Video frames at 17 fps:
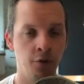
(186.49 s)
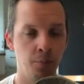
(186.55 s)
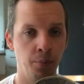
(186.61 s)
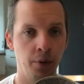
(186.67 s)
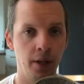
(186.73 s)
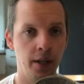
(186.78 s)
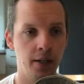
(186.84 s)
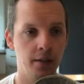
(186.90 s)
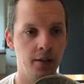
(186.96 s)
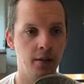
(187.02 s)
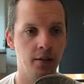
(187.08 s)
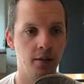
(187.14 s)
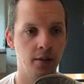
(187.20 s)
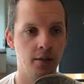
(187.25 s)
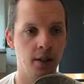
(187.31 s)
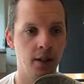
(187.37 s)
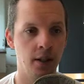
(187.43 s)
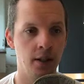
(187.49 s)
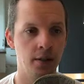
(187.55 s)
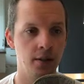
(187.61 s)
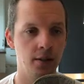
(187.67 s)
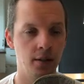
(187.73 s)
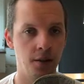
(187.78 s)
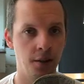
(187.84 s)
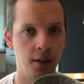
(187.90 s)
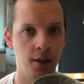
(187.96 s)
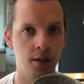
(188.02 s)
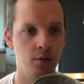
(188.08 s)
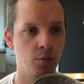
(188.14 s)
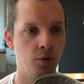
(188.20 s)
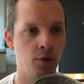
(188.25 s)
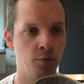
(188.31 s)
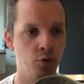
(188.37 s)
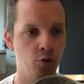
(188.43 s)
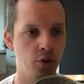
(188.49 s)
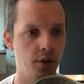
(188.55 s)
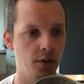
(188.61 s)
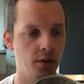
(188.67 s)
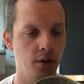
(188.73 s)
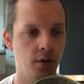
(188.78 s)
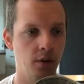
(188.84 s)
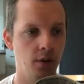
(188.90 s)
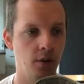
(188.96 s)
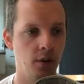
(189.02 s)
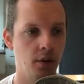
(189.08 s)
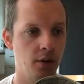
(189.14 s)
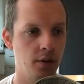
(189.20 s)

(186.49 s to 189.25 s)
replace these things with mocked